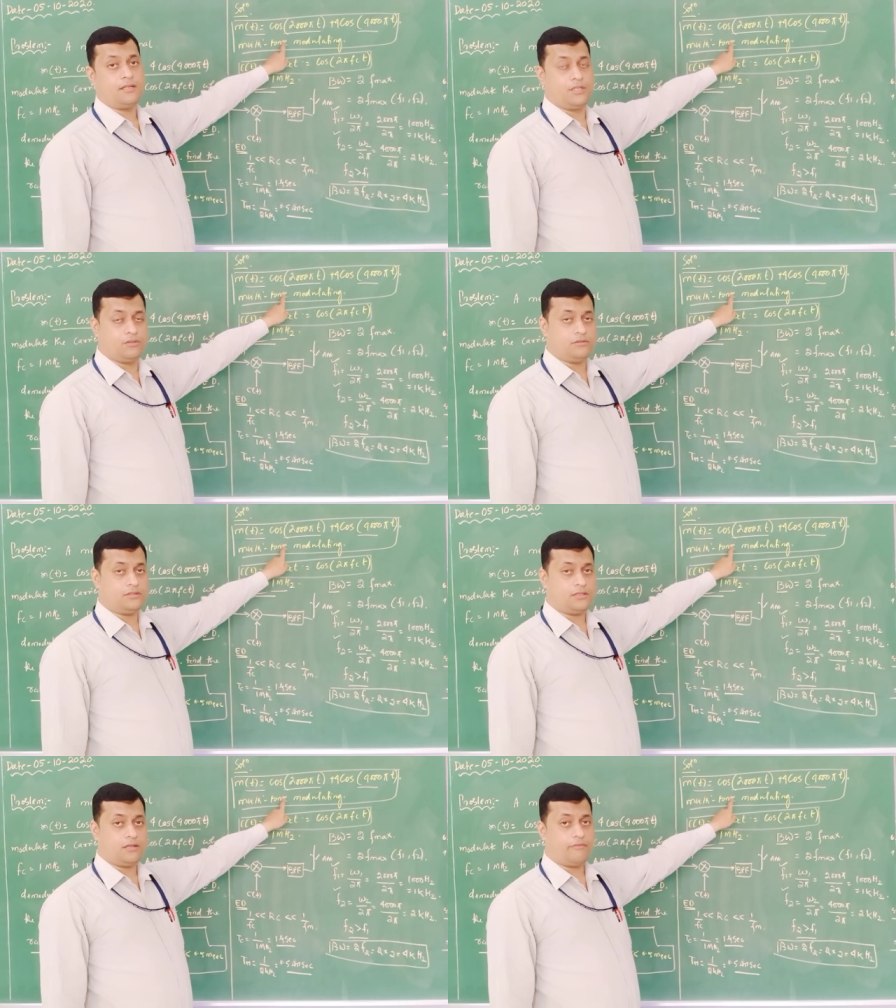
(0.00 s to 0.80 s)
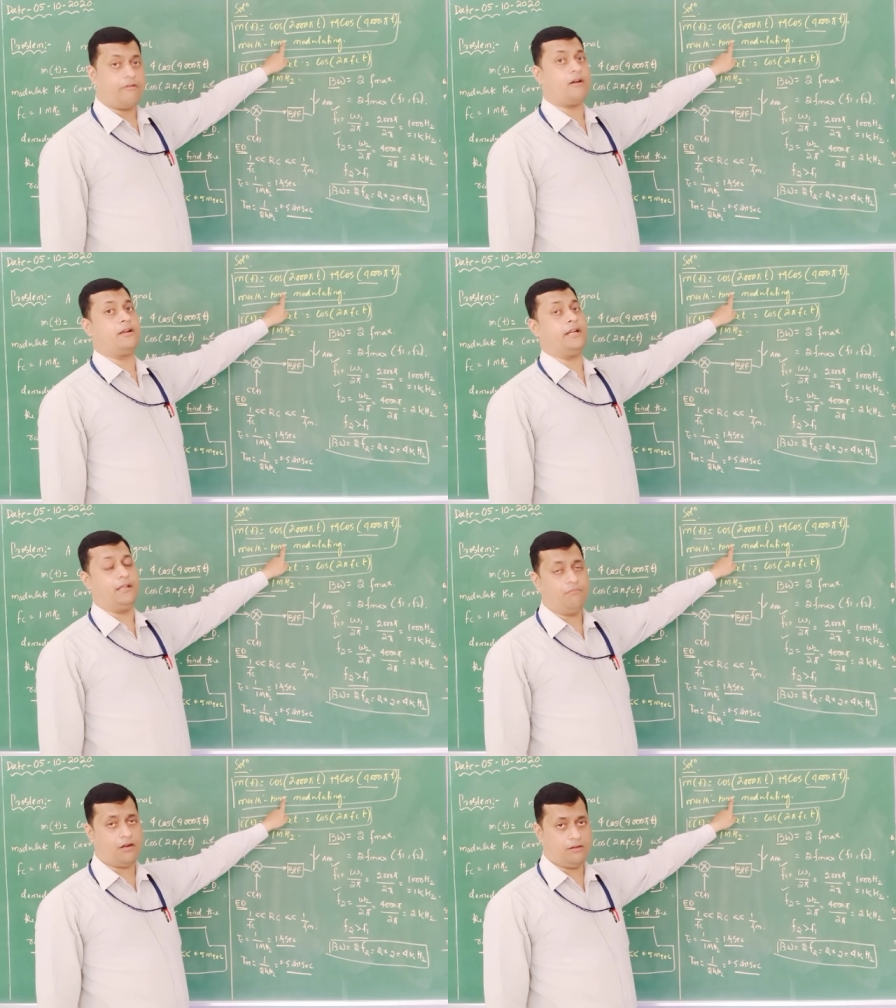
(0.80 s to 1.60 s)
use for
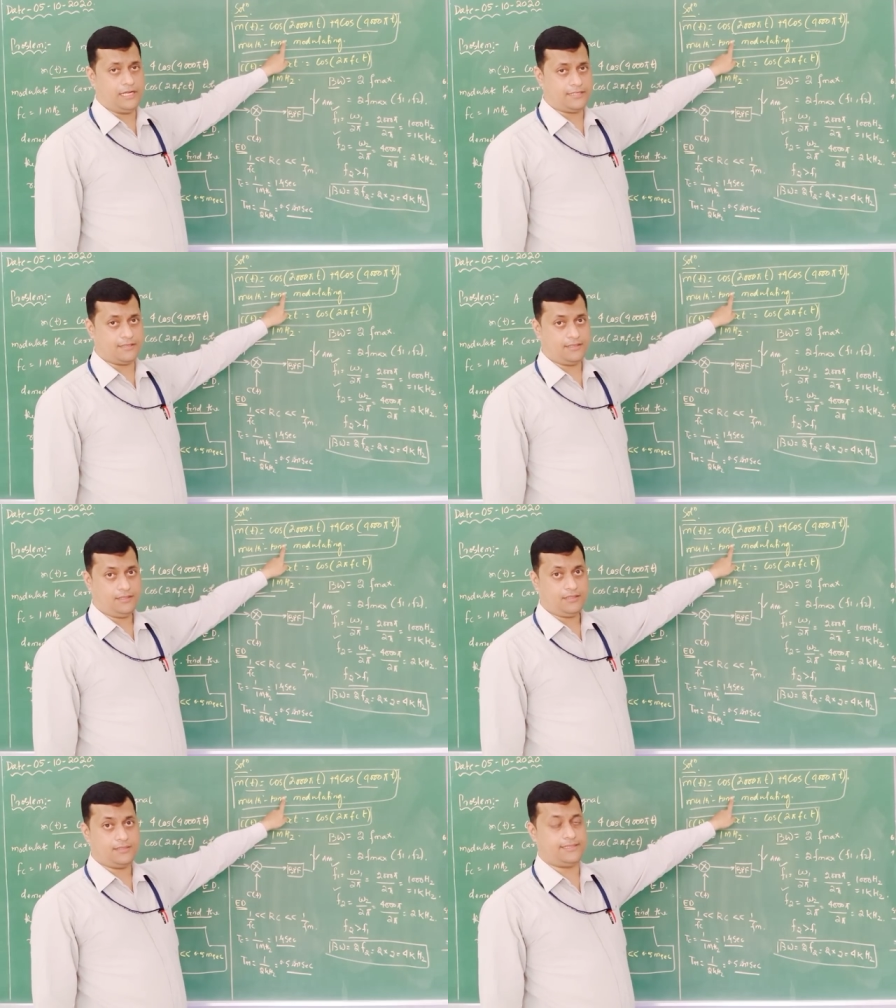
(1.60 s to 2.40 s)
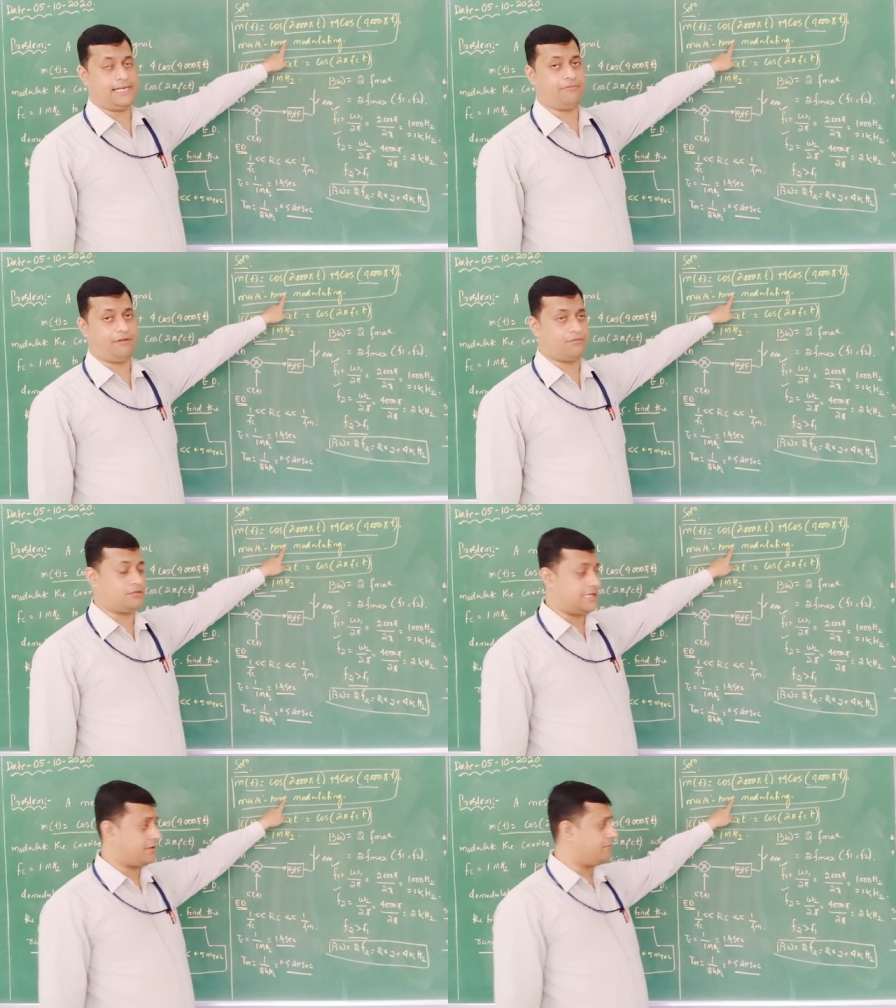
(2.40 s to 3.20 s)
demodulation, that we have
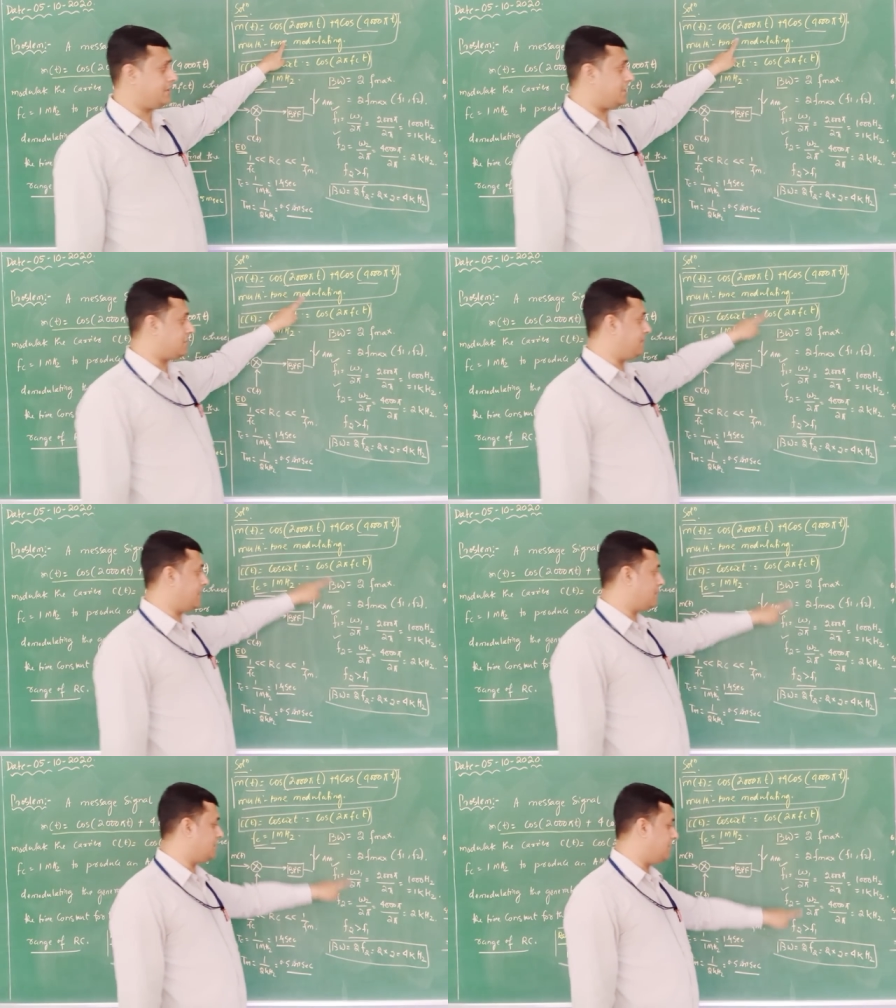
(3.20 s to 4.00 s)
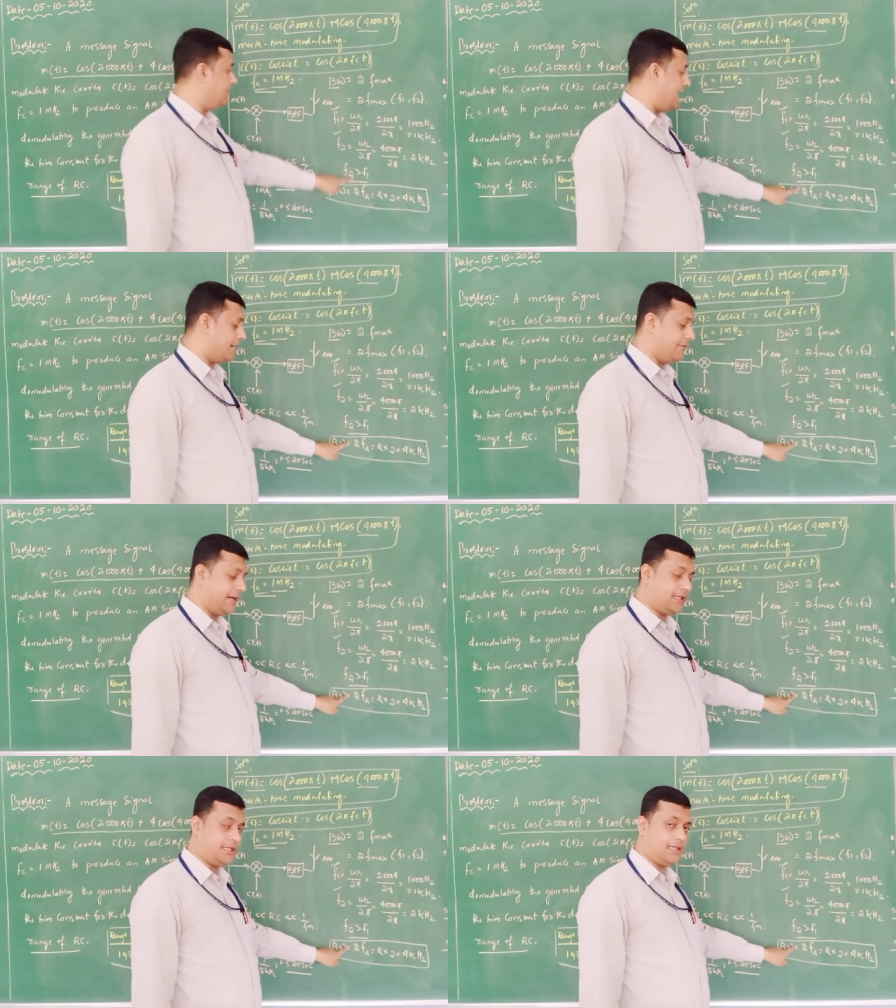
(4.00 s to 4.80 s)
to check with respect to the
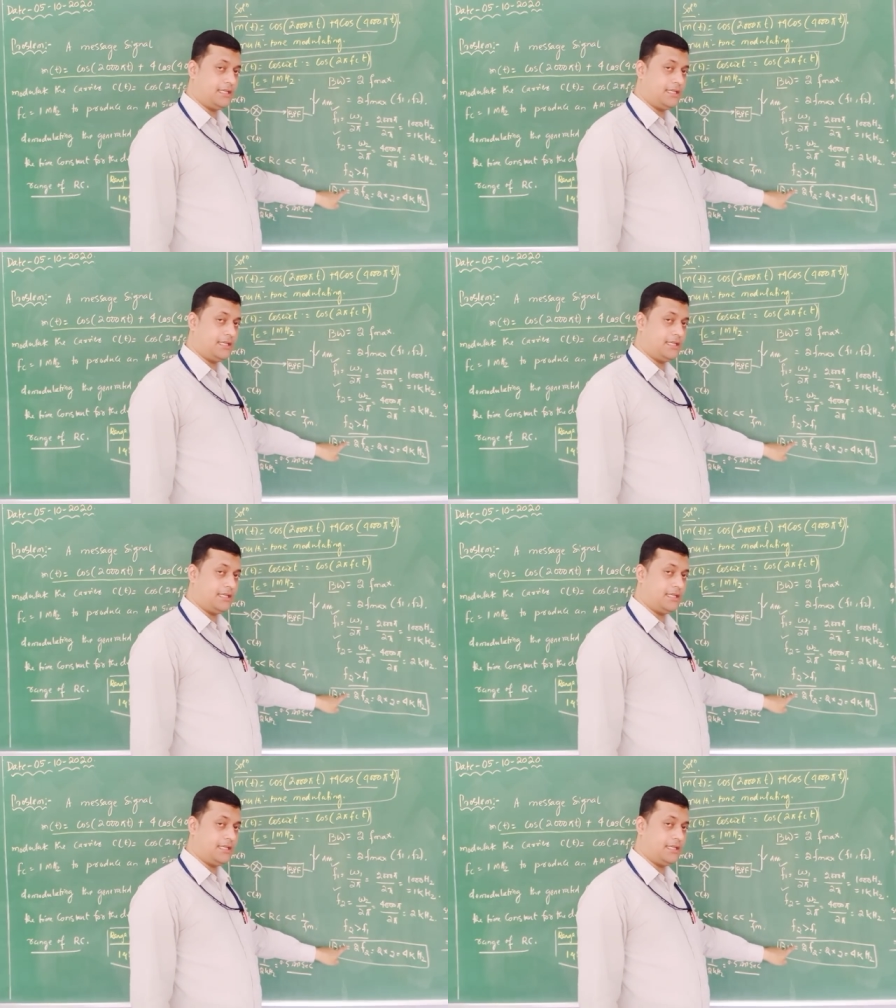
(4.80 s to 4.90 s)
bandwidth.